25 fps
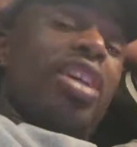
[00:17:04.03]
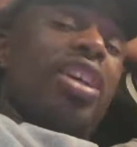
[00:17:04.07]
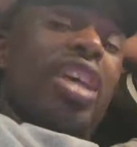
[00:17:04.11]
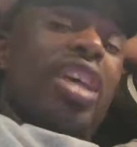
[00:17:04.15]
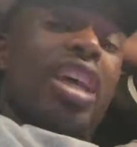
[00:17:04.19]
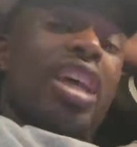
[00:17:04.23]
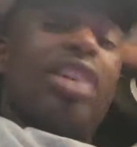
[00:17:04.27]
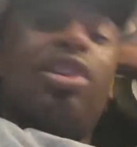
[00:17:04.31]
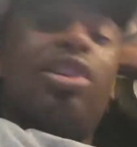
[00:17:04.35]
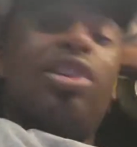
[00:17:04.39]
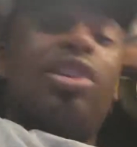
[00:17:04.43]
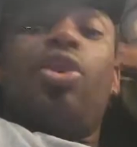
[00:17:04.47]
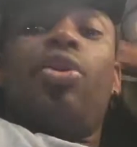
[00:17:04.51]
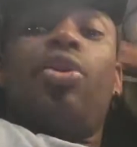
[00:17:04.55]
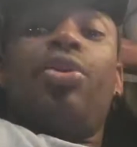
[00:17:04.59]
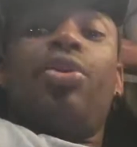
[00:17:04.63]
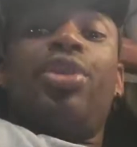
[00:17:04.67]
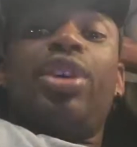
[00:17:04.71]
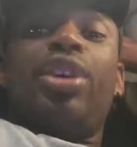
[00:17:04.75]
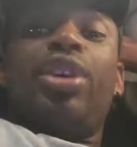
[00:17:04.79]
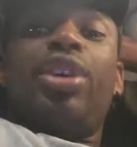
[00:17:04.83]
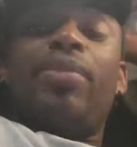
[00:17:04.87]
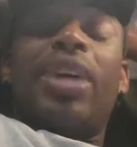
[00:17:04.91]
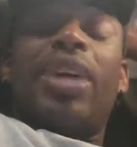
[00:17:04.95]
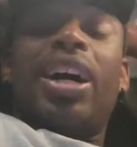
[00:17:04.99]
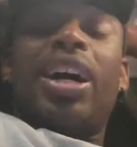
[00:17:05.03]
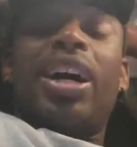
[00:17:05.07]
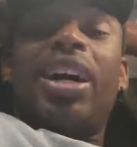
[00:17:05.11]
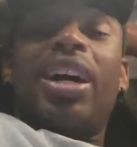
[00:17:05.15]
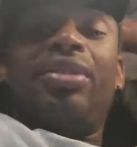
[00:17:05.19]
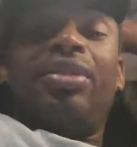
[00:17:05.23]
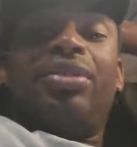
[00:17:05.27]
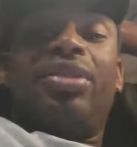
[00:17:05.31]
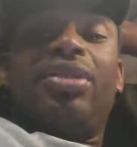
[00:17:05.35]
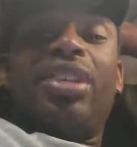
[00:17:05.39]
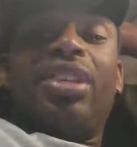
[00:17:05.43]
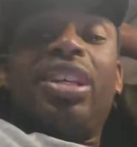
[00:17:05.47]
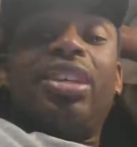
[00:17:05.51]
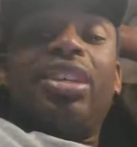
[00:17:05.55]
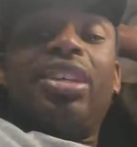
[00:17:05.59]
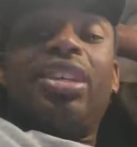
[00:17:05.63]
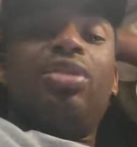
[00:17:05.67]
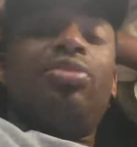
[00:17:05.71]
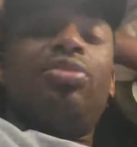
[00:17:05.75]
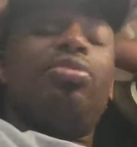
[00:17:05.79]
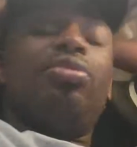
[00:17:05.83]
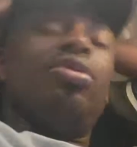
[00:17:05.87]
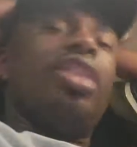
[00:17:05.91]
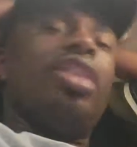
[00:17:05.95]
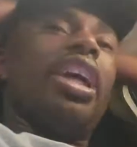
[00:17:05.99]
And the whole thing behind the
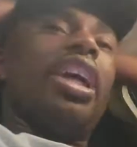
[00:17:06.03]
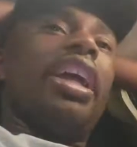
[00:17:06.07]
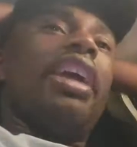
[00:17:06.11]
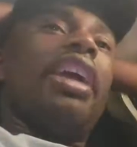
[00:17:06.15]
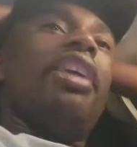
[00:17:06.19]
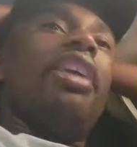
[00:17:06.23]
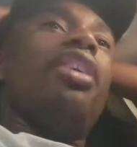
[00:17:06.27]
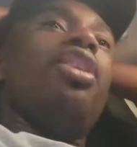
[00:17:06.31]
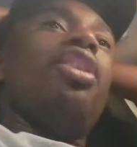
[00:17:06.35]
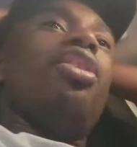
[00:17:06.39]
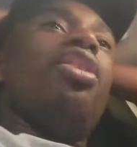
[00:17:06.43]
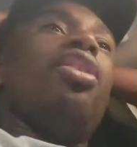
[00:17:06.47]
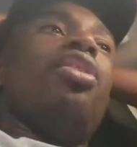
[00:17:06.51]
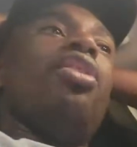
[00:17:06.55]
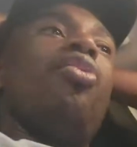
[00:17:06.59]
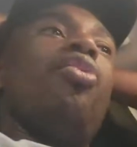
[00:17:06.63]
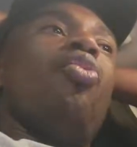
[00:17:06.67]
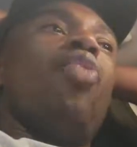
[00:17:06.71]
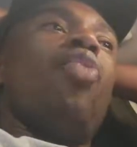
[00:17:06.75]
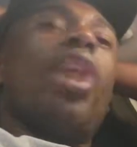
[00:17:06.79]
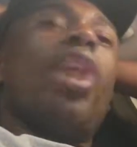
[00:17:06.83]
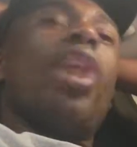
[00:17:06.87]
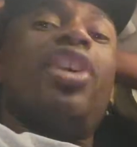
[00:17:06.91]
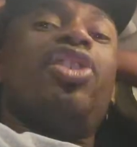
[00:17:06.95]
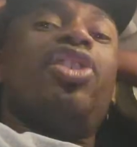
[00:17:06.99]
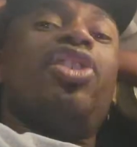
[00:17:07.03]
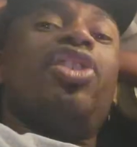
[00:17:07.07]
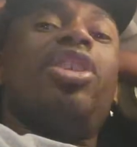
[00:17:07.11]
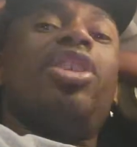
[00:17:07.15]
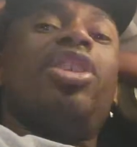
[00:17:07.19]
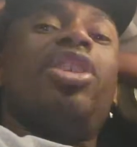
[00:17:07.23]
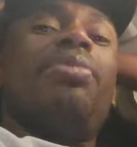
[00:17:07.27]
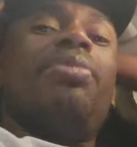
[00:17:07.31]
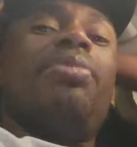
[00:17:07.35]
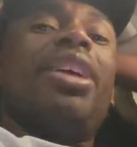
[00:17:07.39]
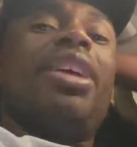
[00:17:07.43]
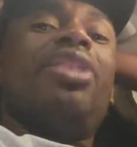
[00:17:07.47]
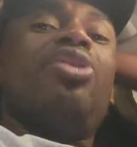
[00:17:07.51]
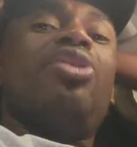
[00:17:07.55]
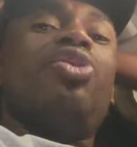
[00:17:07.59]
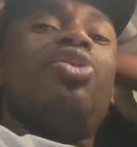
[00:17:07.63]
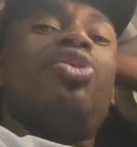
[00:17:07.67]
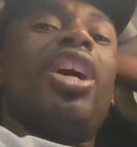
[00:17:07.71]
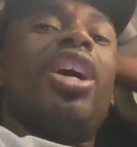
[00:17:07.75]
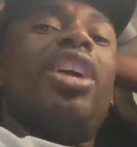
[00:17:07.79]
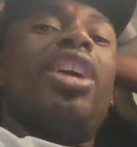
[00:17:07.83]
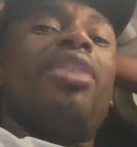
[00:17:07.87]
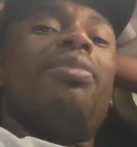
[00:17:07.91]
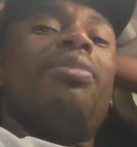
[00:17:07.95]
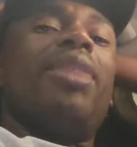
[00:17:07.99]
Saints, like, why is Sean Payton
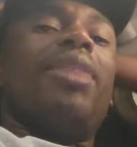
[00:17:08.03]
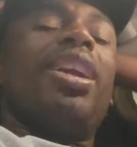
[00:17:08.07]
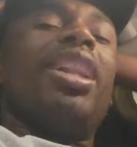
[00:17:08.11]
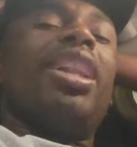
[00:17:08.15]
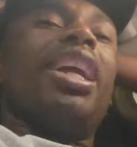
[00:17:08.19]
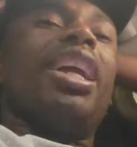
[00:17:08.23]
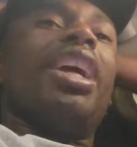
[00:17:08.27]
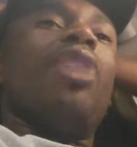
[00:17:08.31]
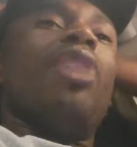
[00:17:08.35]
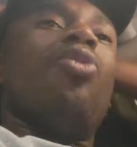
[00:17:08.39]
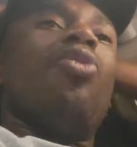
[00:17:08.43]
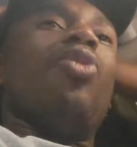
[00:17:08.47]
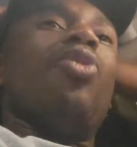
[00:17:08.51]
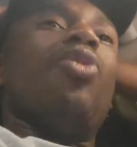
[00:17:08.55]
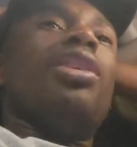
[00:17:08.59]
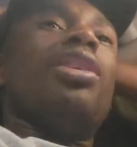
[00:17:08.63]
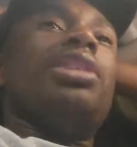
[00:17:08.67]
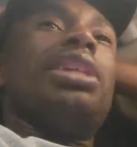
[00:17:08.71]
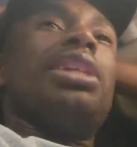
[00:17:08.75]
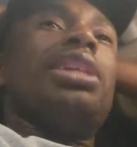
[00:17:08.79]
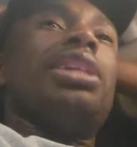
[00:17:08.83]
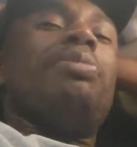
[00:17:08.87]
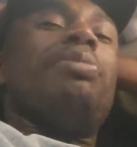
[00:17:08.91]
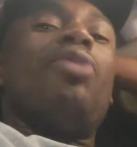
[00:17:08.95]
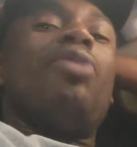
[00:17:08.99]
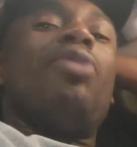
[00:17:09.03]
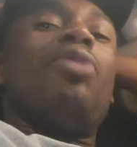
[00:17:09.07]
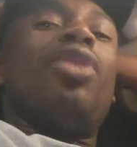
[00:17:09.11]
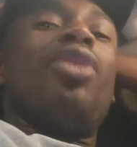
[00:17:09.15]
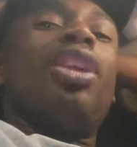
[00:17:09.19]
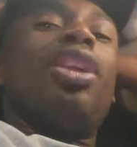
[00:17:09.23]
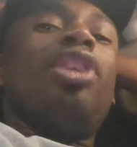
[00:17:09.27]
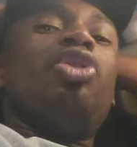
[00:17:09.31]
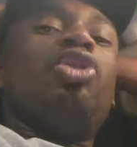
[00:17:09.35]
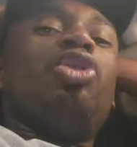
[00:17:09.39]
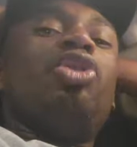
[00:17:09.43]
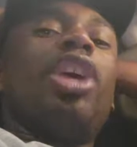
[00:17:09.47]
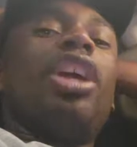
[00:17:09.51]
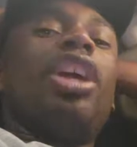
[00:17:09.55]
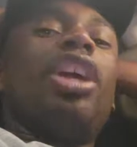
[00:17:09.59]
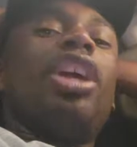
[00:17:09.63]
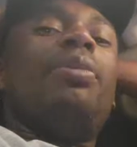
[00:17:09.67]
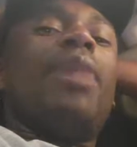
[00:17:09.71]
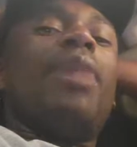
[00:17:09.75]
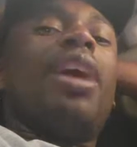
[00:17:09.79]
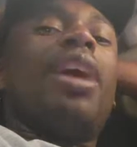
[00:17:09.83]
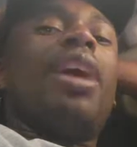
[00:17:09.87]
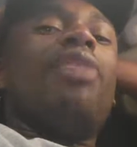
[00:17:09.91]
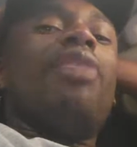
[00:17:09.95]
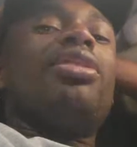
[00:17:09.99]
trying him out? Like, what is it? Were they trying
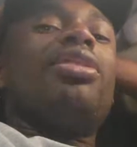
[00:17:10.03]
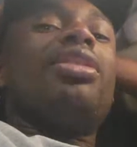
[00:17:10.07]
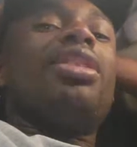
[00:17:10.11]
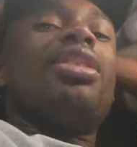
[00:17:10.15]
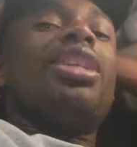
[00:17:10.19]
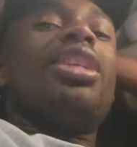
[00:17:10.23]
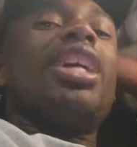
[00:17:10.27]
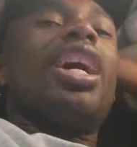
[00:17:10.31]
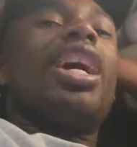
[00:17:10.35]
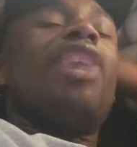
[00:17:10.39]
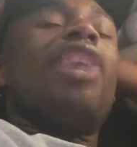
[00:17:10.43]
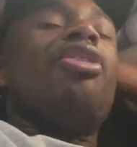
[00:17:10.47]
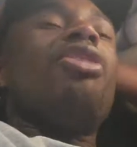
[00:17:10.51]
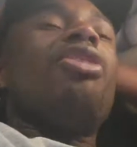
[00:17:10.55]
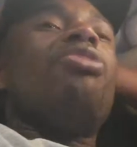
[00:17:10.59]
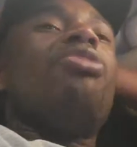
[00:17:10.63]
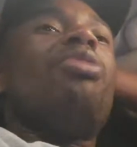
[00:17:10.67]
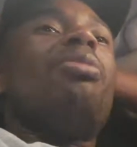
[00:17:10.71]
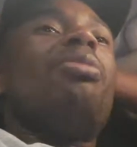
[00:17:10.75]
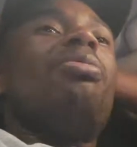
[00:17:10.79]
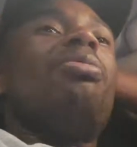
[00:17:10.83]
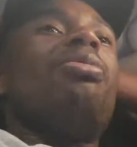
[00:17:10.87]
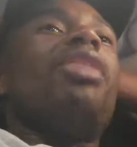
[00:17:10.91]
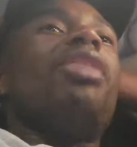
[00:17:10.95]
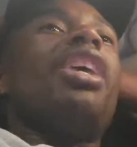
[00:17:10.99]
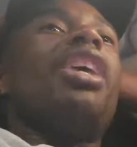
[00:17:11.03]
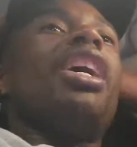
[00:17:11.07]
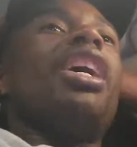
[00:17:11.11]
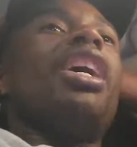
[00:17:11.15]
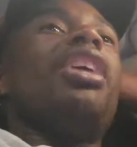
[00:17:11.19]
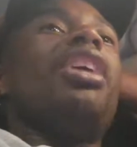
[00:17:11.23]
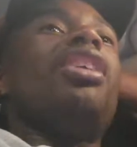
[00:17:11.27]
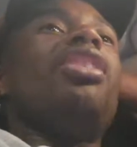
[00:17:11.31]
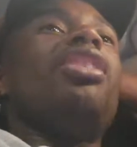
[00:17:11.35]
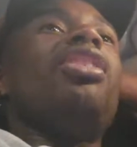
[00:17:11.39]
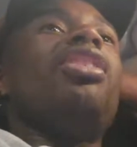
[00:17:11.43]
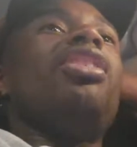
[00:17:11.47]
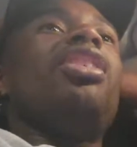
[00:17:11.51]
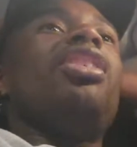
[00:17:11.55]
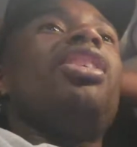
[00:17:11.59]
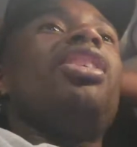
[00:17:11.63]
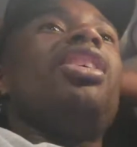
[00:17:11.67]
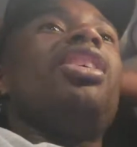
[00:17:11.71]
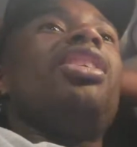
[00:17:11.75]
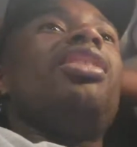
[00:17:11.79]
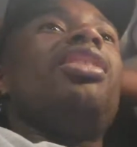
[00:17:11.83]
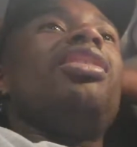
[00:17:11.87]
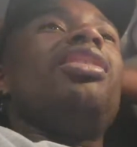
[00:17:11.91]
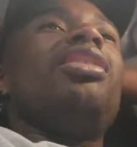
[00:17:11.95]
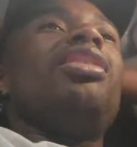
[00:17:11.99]
him out to see how he would play,
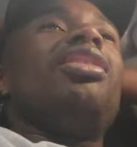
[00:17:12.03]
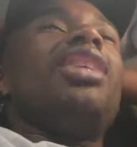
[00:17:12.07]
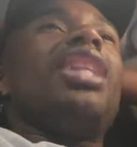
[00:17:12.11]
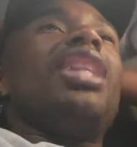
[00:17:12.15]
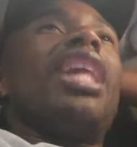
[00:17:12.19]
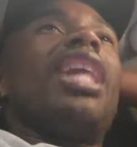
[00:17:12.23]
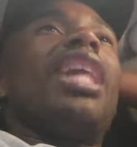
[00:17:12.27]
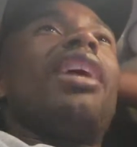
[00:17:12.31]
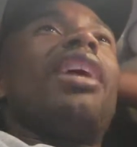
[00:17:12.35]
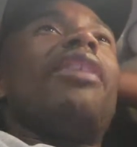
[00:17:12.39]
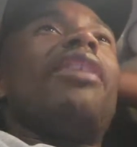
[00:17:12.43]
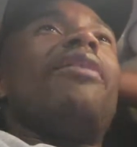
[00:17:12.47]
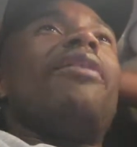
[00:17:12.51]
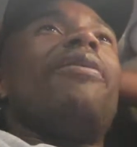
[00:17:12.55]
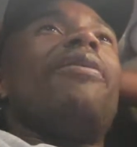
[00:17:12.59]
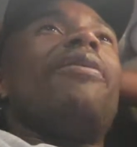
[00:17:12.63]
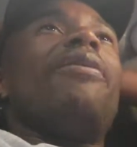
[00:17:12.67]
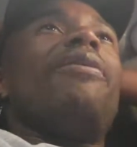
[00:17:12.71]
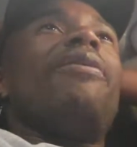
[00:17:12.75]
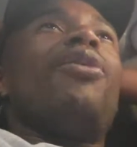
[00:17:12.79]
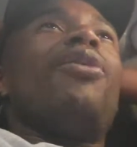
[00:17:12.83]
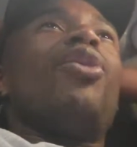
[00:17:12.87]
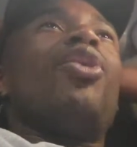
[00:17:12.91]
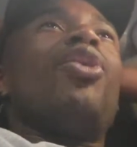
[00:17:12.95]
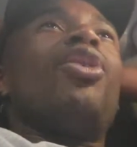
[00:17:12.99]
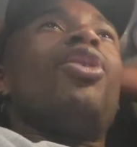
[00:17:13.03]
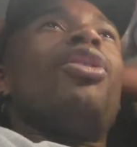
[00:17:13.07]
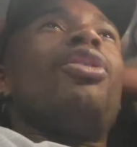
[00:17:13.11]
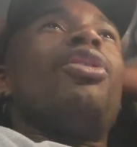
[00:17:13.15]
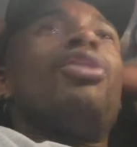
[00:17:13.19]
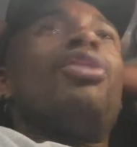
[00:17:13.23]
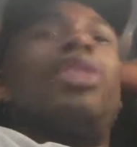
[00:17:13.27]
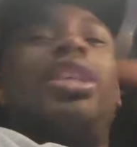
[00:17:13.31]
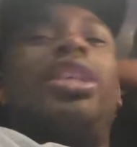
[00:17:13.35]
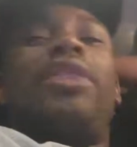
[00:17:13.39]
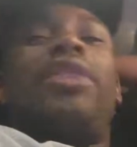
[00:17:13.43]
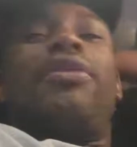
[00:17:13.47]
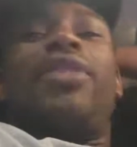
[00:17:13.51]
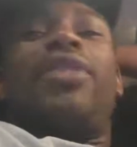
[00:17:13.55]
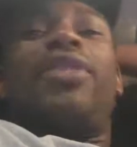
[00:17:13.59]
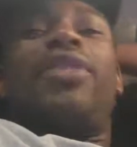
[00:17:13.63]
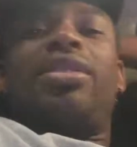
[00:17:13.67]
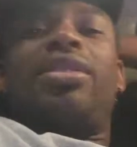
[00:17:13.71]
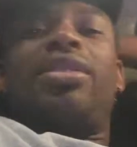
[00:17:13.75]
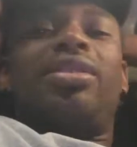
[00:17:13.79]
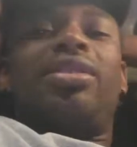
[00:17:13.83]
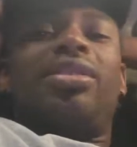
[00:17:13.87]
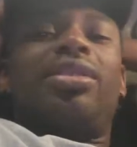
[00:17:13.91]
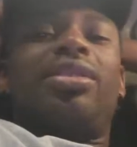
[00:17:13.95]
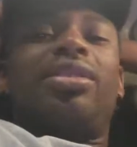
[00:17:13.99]
like, for their
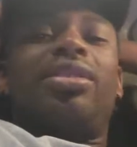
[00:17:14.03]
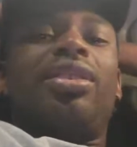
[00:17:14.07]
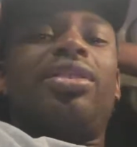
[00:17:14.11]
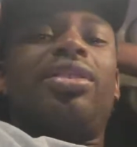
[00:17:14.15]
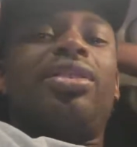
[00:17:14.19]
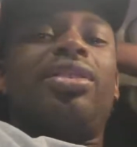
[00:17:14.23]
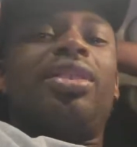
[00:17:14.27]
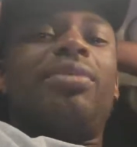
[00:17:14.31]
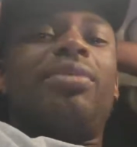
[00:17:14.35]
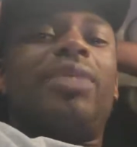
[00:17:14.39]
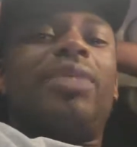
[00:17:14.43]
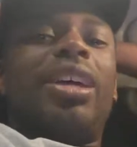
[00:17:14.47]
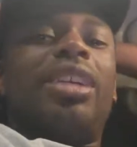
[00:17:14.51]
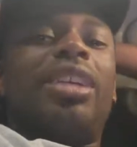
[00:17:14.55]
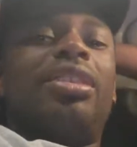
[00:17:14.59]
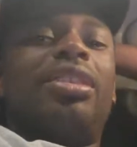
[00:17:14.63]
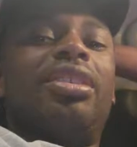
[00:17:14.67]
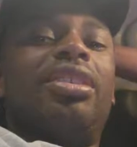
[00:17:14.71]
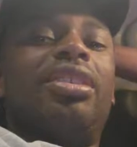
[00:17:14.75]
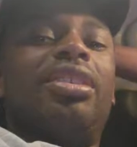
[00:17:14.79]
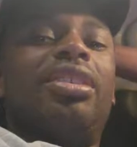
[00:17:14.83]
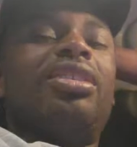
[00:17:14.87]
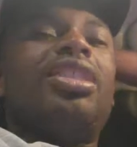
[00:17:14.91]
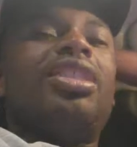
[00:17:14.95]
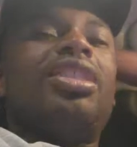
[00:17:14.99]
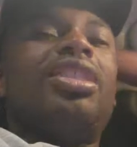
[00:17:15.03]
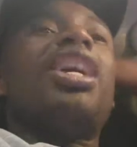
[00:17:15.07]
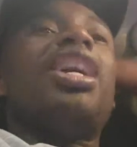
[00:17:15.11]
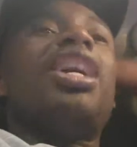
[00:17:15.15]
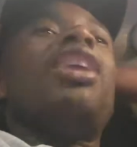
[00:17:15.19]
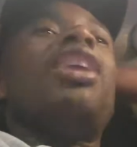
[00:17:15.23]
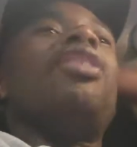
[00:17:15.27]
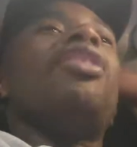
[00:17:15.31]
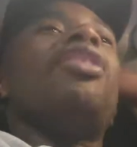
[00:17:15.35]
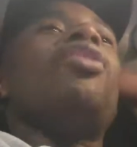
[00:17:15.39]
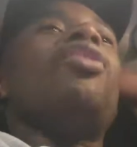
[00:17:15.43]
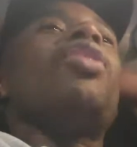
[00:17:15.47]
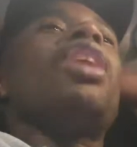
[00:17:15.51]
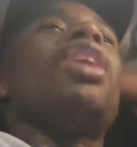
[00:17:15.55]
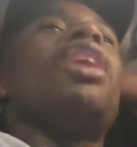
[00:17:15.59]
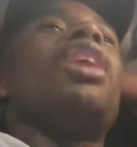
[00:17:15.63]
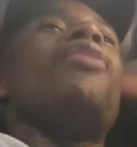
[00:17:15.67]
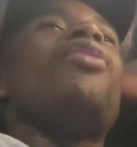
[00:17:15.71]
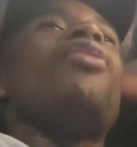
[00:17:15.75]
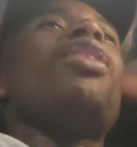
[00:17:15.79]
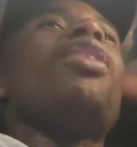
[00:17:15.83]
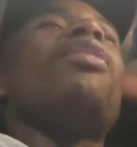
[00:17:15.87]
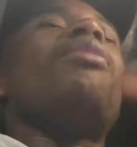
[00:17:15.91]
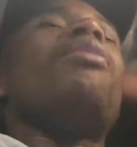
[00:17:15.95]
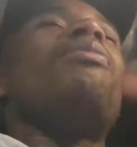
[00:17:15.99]
defense to study something? Like, to see how, okay,
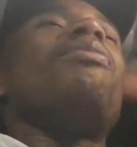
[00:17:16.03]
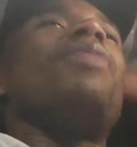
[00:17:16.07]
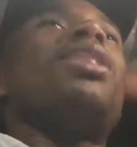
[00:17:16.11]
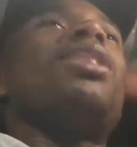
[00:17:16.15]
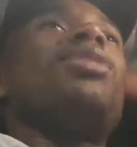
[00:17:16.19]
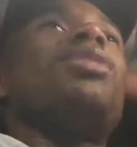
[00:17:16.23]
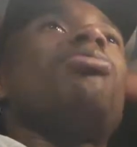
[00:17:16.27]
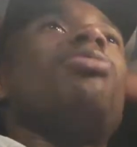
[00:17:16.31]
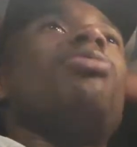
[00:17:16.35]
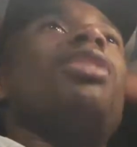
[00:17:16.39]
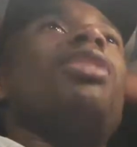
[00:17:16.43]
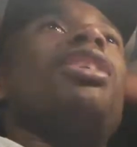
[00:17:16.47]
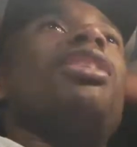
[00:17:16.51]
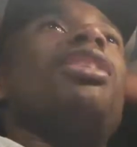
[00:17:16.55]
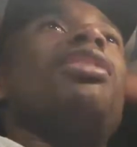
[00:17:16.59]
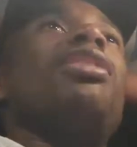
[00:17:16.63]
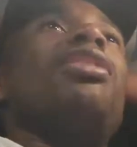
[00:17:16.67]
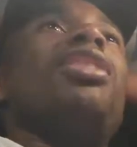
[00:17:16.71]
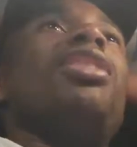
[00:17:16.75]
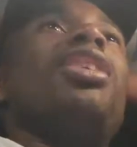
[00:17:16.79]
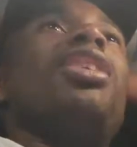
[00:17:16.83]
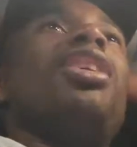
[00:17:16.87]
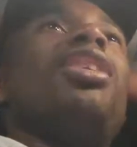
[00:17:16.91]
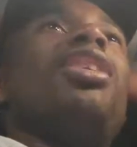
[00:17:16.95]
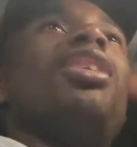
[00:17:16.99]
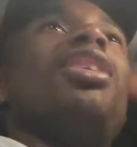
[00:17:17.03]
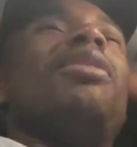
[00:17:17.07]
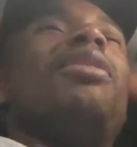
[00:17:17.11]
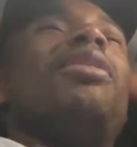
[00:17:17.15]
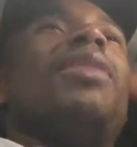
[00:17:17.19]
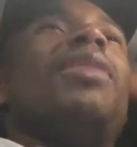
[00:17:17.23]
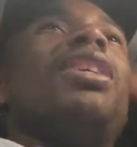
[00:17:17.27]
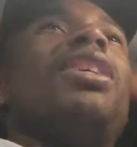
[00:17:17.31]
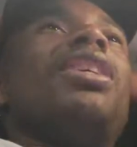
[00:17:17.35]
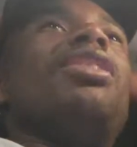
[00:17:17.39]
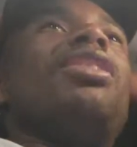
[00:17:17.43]
if we have the best player, the best